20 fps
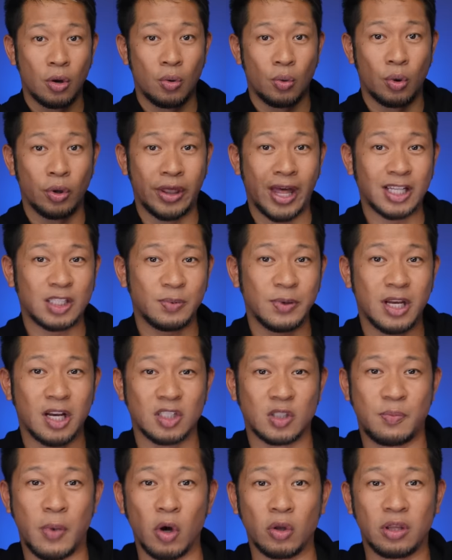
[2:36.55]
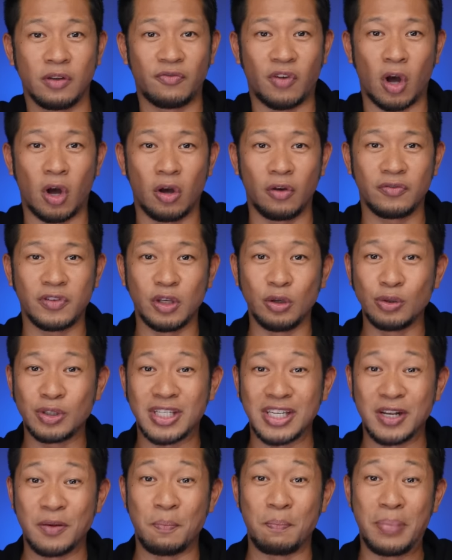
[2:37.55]
Well, that's because both involve
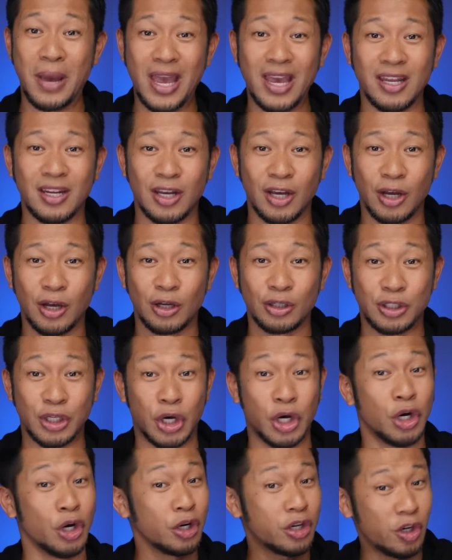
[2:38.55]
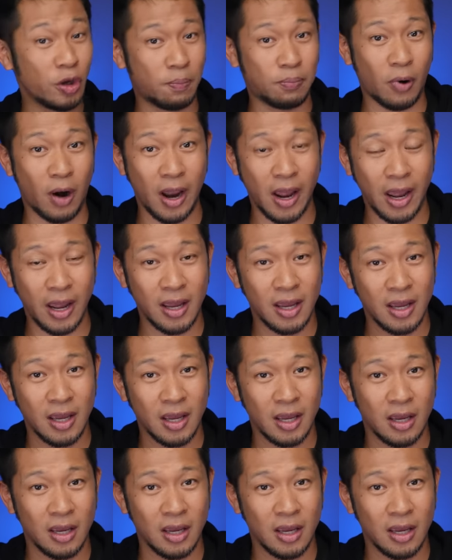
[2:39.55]
using bait to hook your prey.